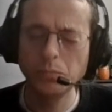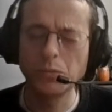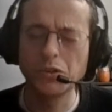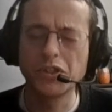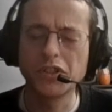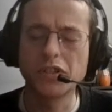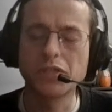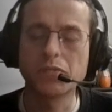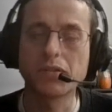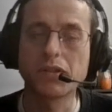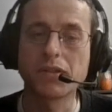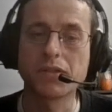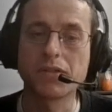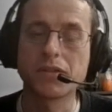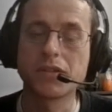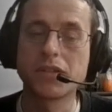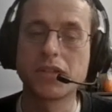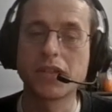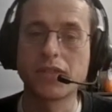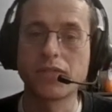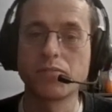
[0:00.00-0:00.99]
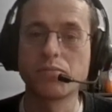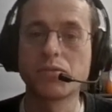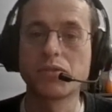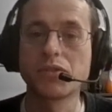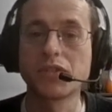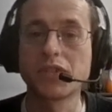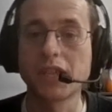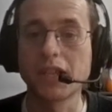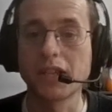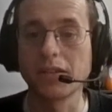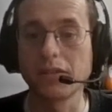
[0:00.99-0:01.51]
Which is about
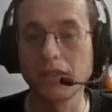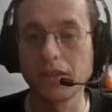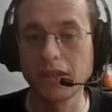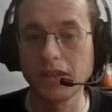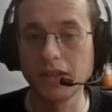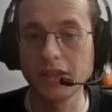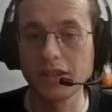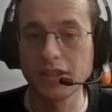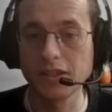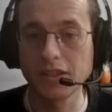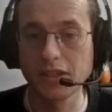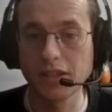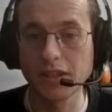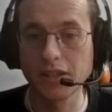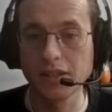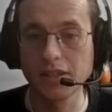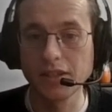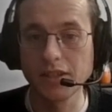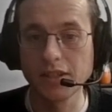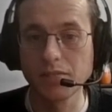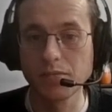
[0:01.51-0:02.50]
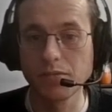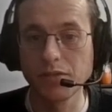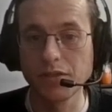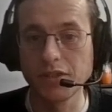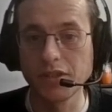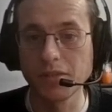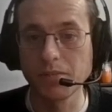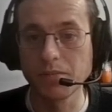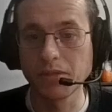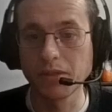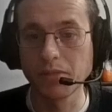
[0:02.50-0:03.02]
7%. I think it's at like 6
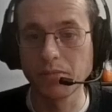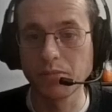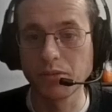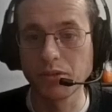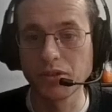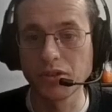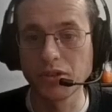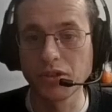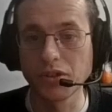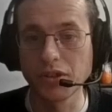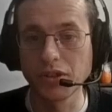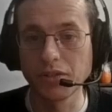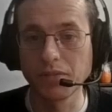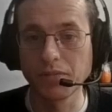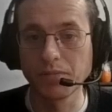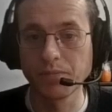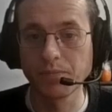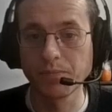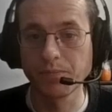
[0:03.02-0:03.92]
point something per turn in.